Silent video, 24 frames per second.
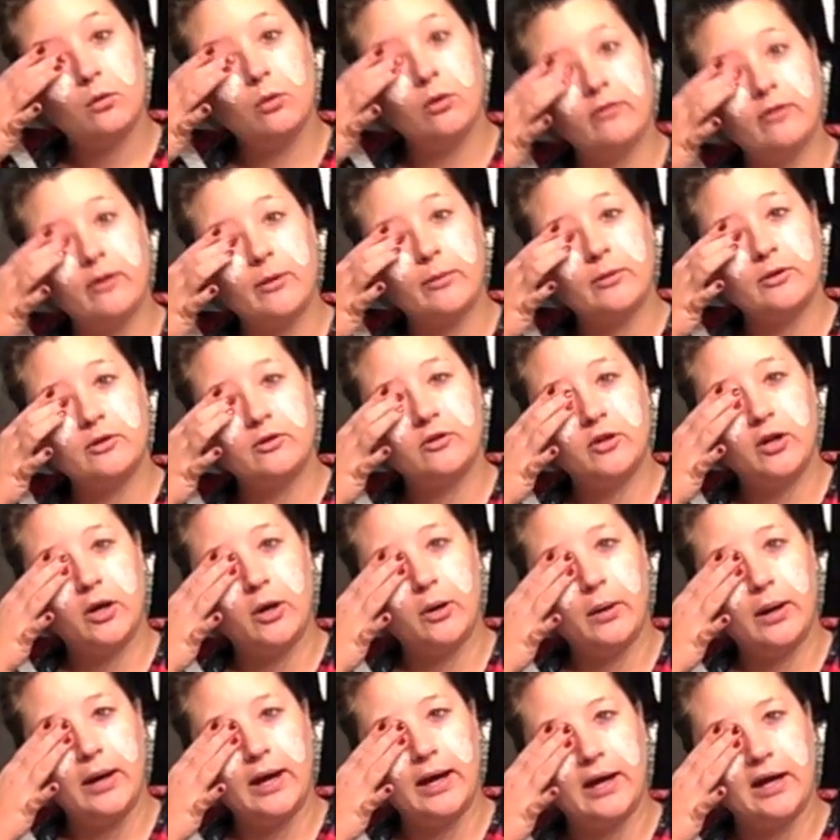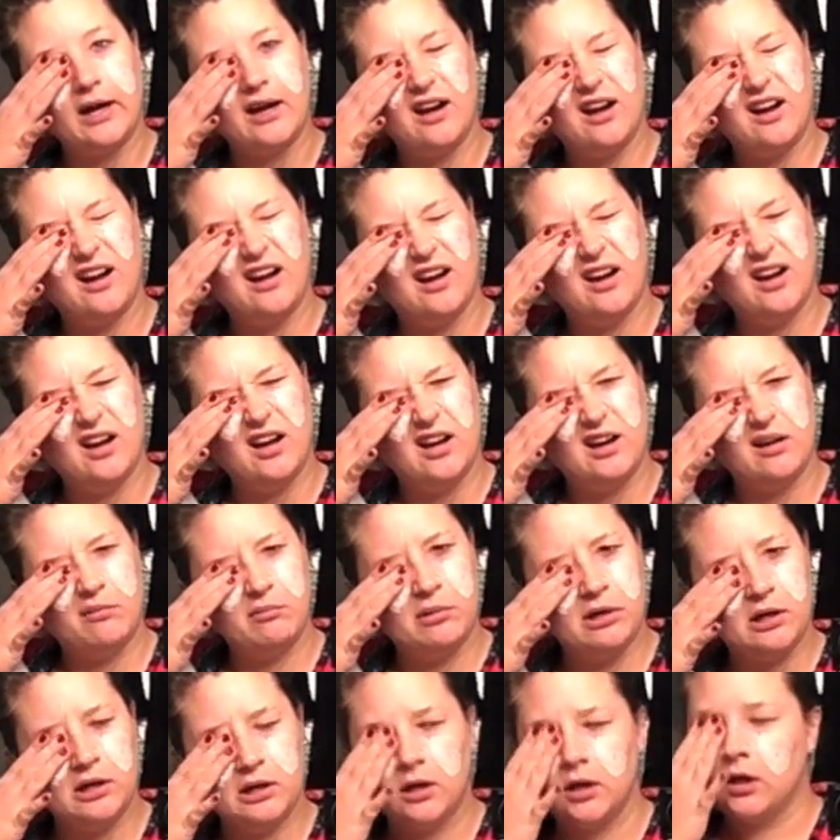What have I been doing?
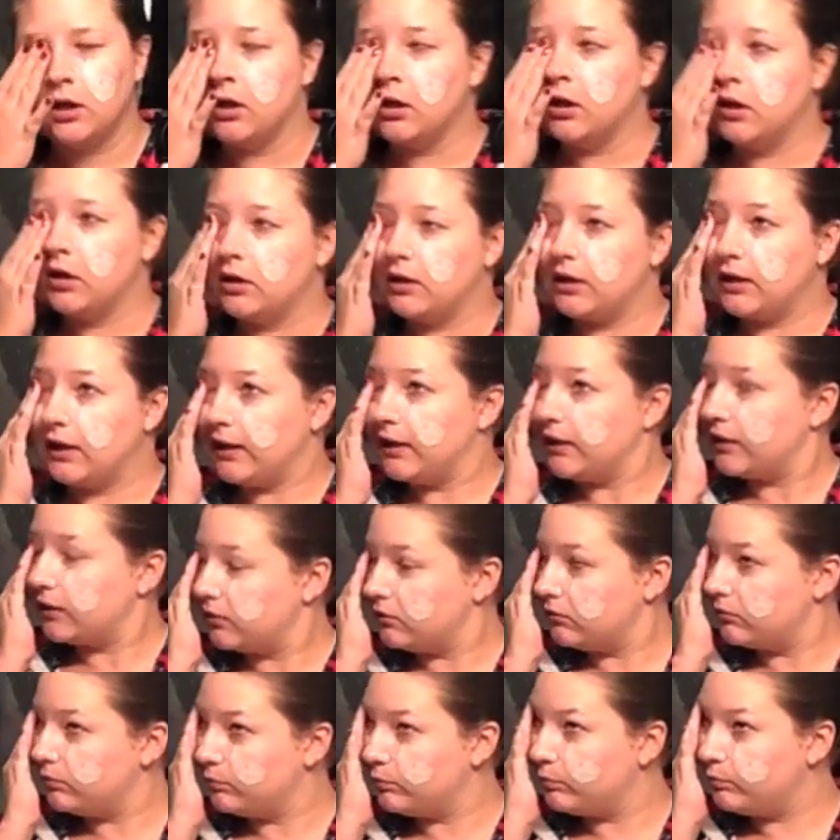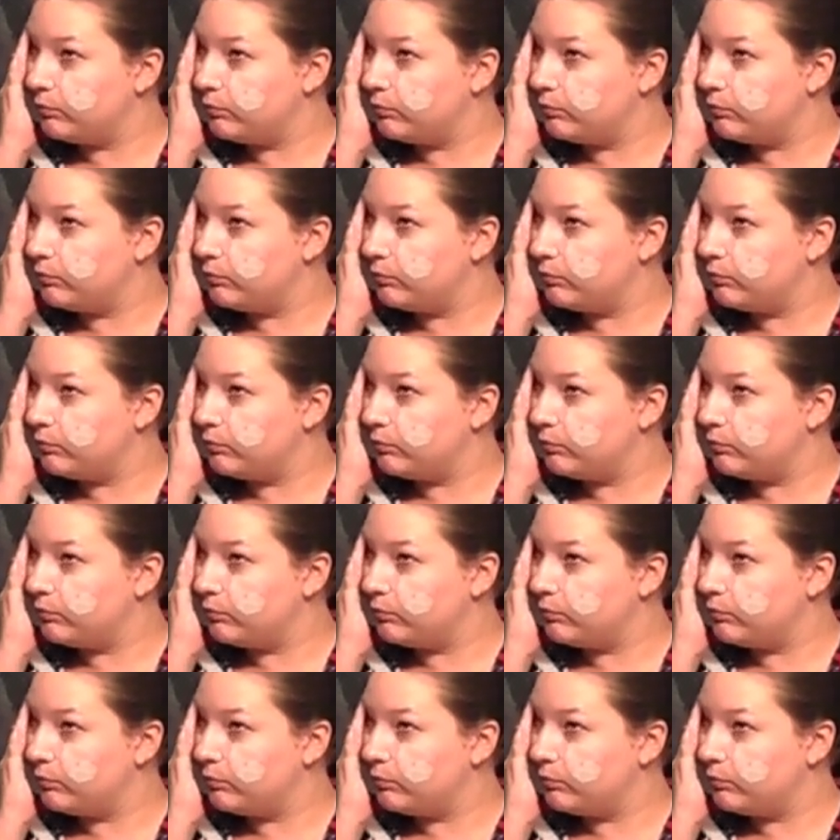Like